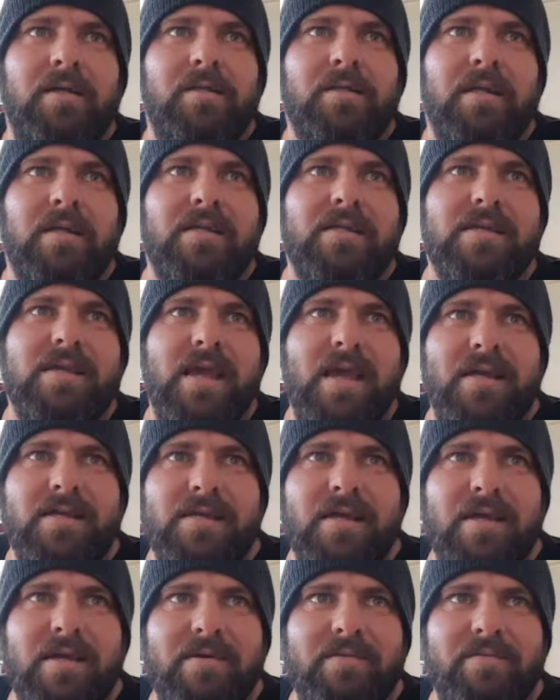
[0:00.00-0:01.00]
Telling you had
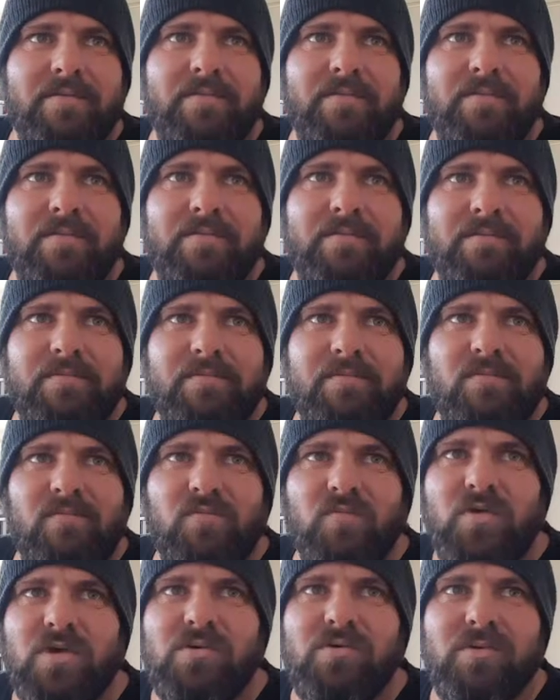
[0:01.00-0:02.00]
to have
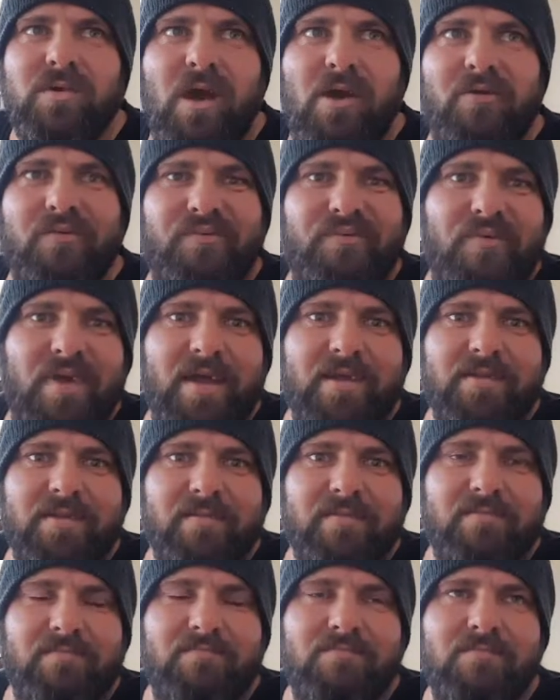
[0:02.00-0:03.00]
real low fat
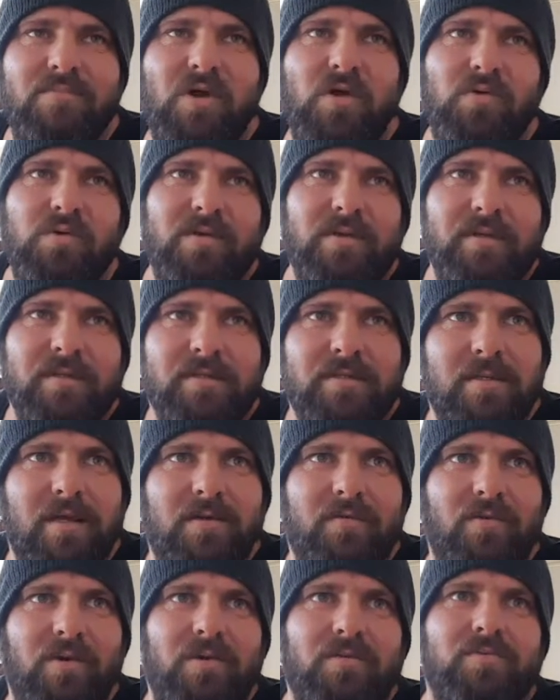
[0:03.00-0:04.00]
milk. So
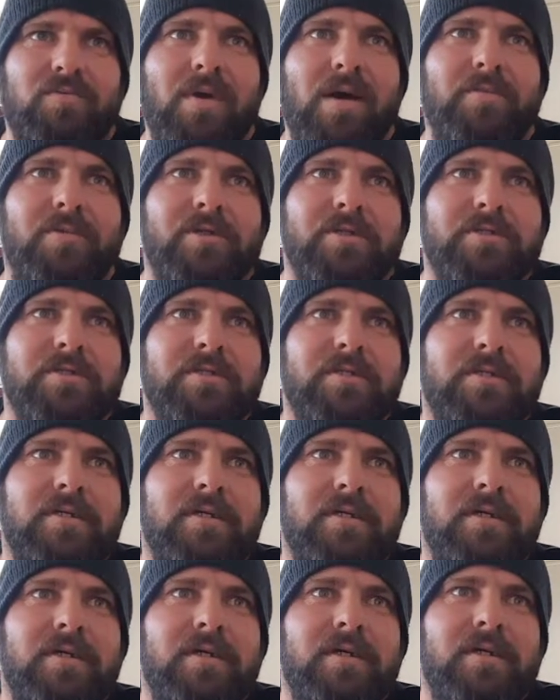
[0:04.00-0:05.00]
what rubbish.
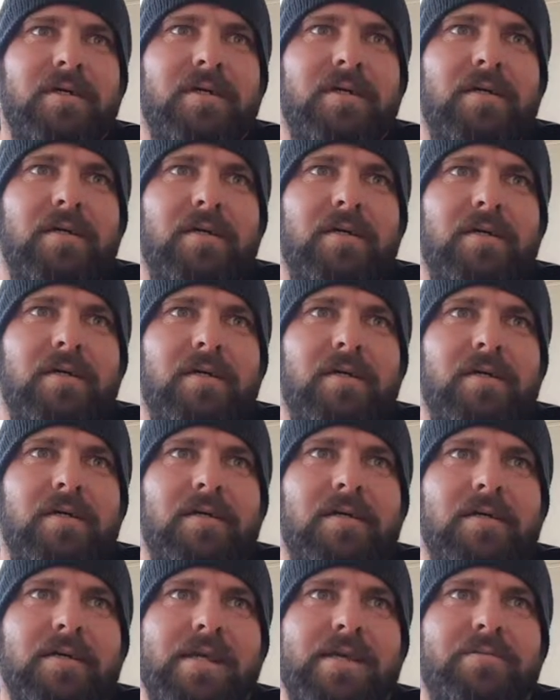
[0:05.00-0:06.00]

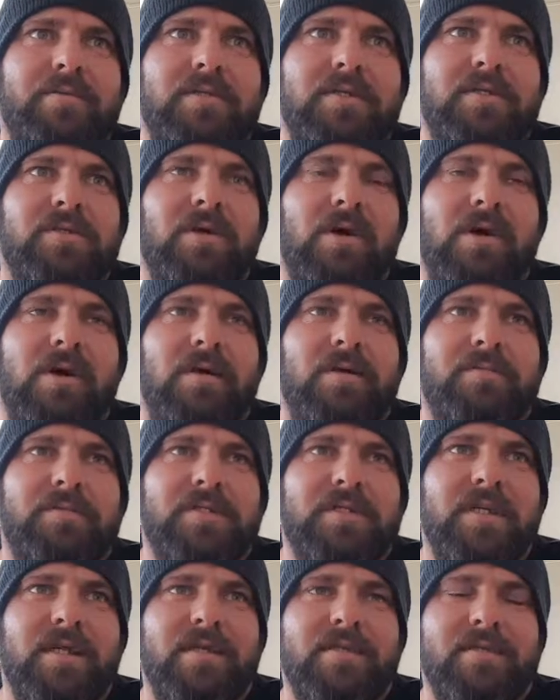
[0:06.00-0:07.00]
Get with the
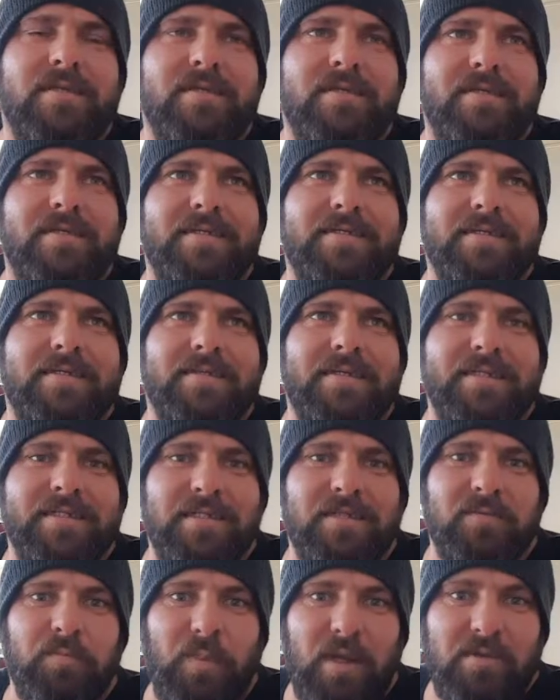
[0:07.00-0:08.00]
times. These
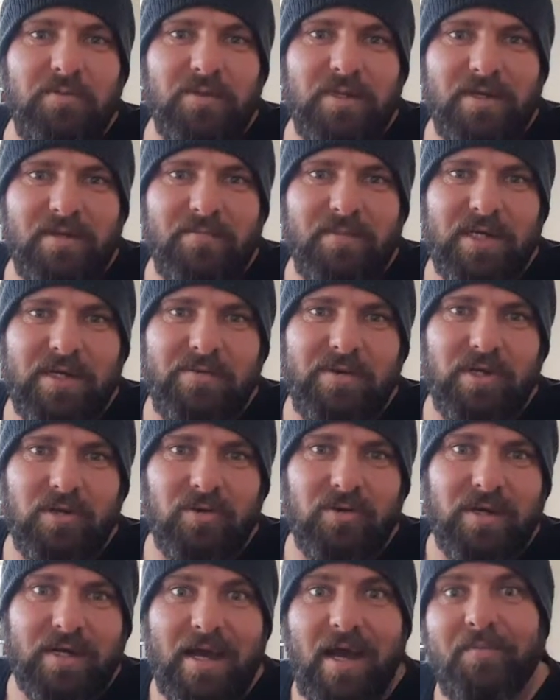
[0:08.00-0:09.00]
are the people that are meant to be
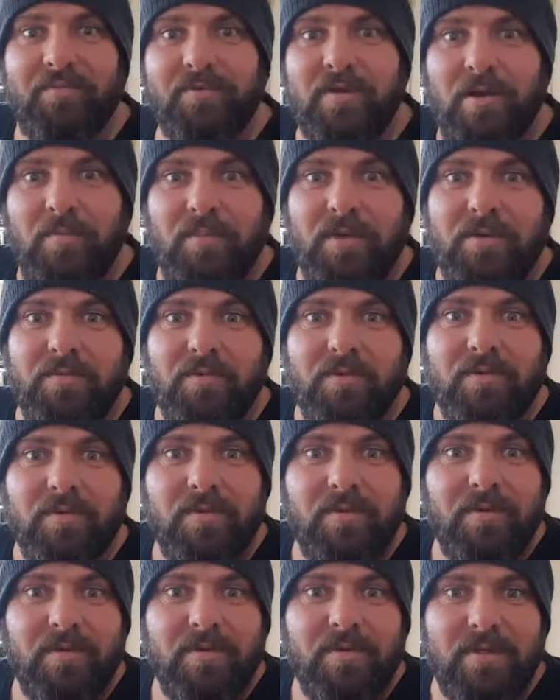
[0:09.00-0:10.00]
looking after our people,
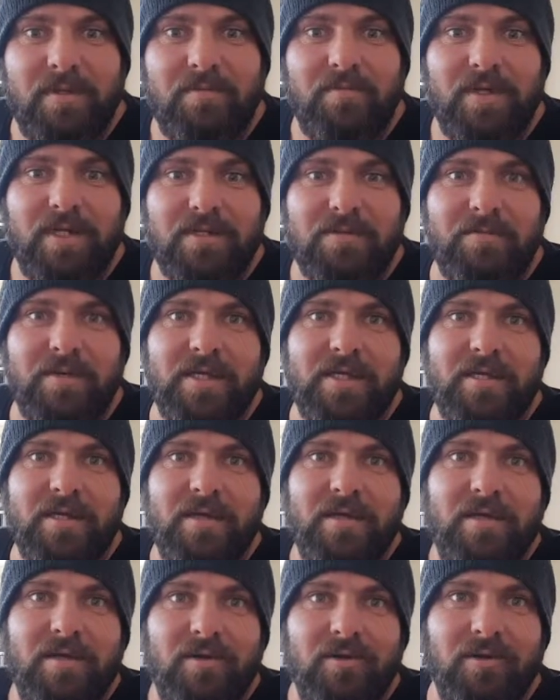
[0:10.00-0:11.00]
that are meant to be
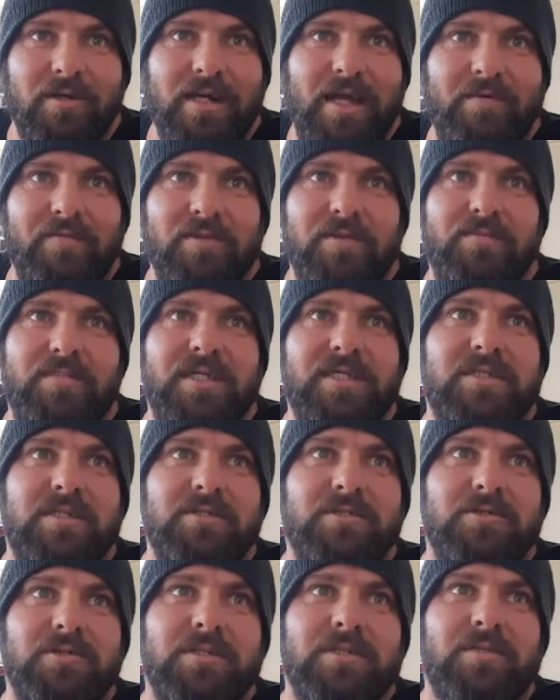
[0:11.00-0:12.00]
looking out for the best
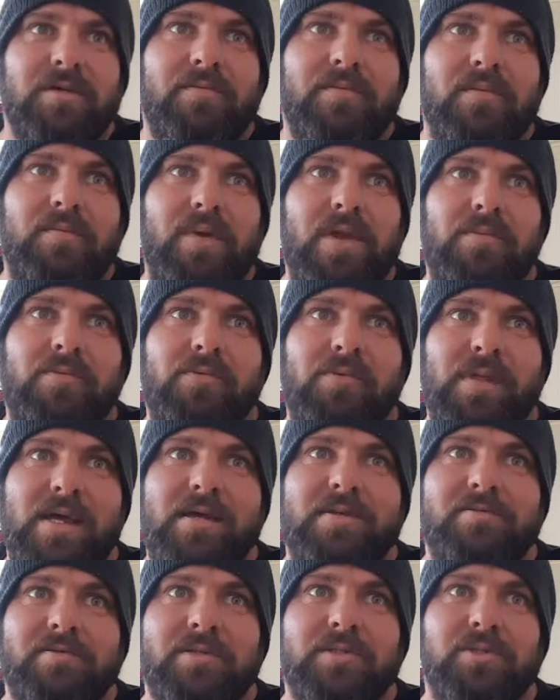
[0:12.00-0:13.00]
interests of the people
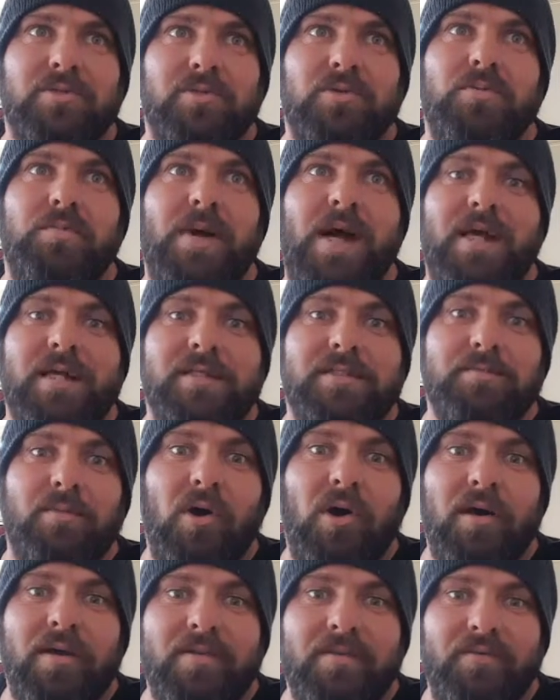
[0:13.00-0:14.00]
that are in the supermarkets
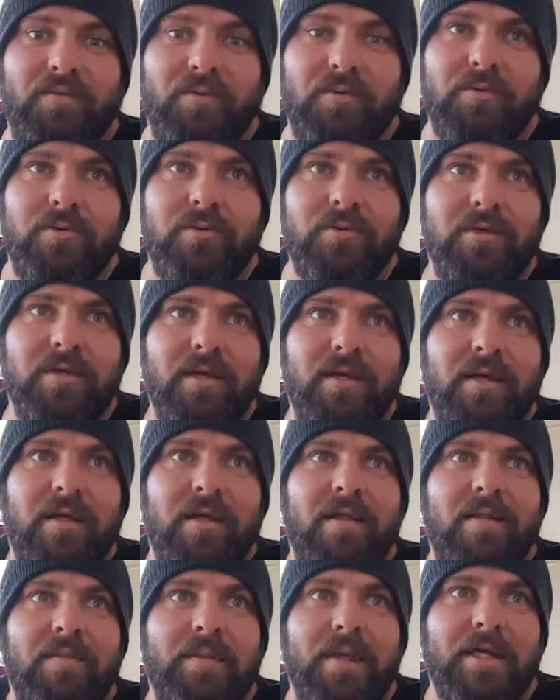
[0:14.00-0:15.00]
buying the food.
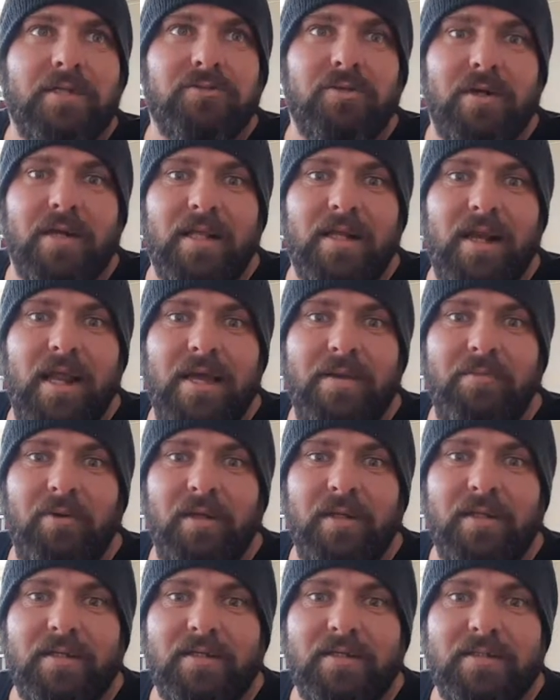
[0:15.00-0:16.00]
They're trying to
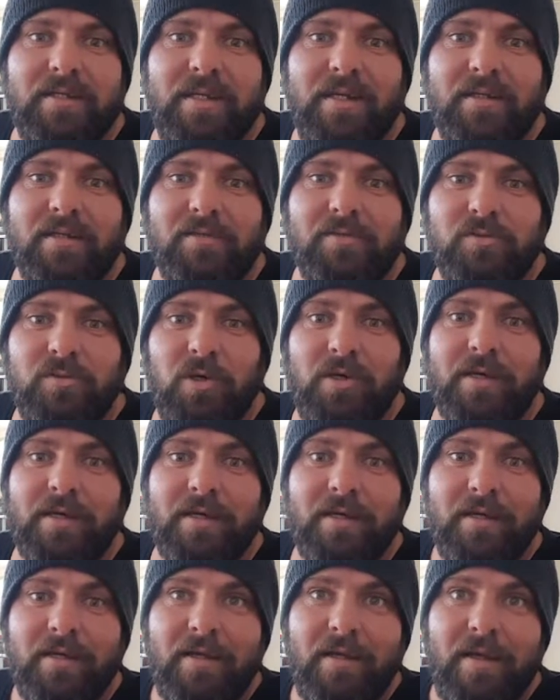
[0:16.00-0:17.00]
label it and trying
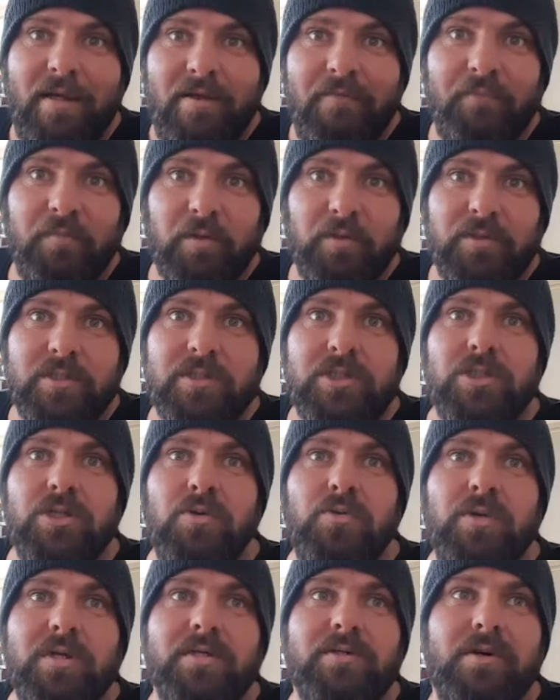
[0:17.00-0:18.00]
to influence
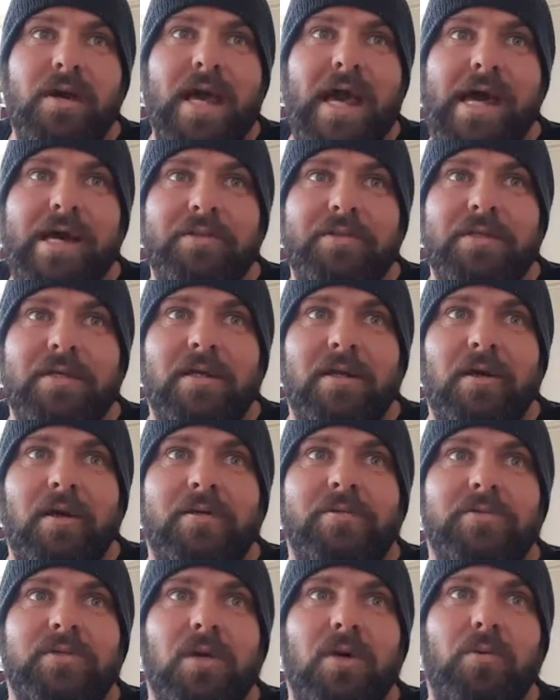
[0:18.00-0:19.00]
you into a healthier
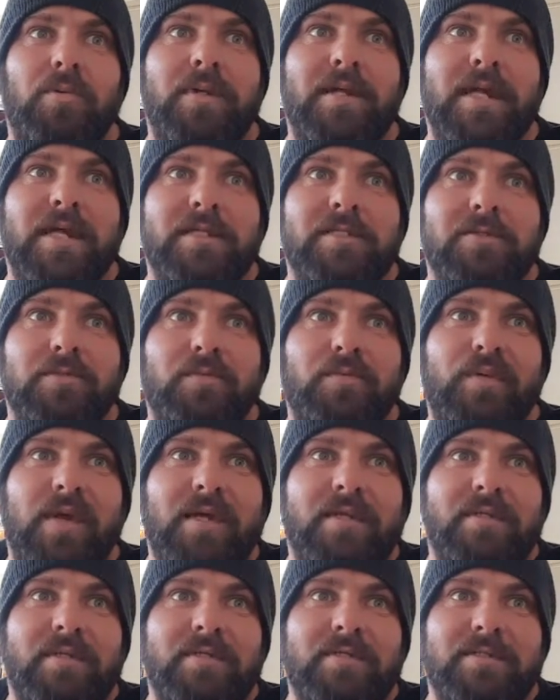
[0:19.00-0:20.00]
lifestyle, when in actual
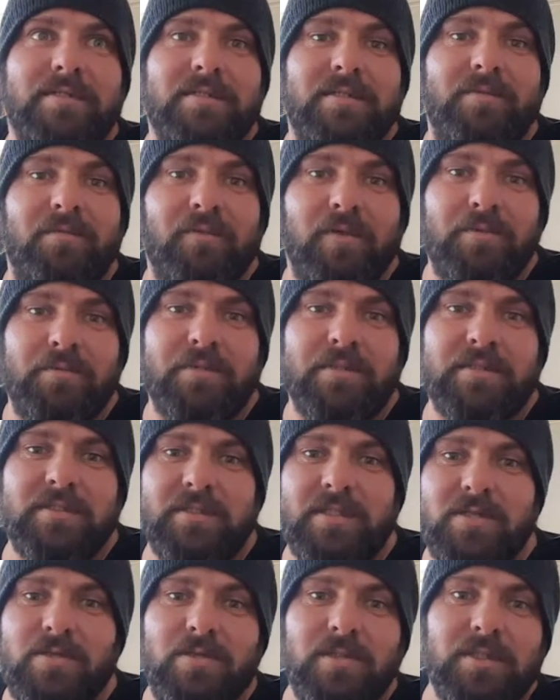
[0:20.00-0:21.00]
fact they're just
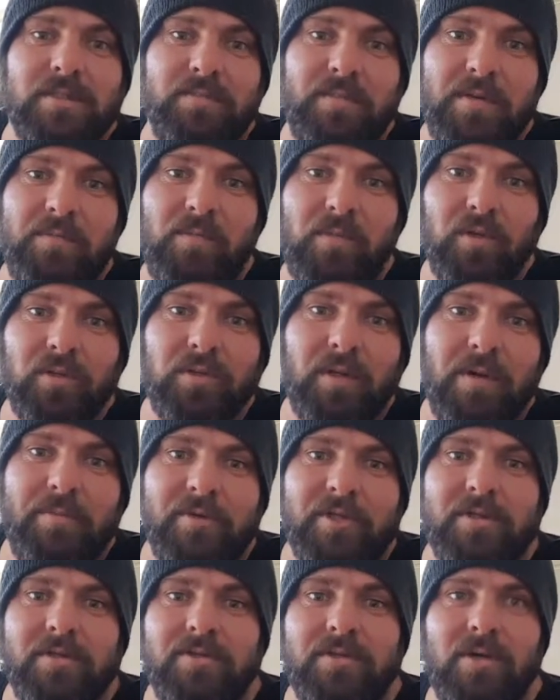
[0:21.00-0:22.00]
influencing you to spend more time
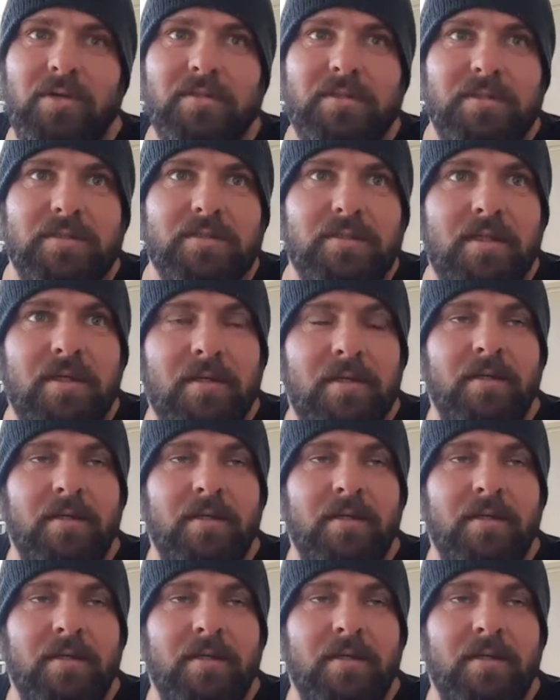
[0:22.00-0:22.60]
at the doctors.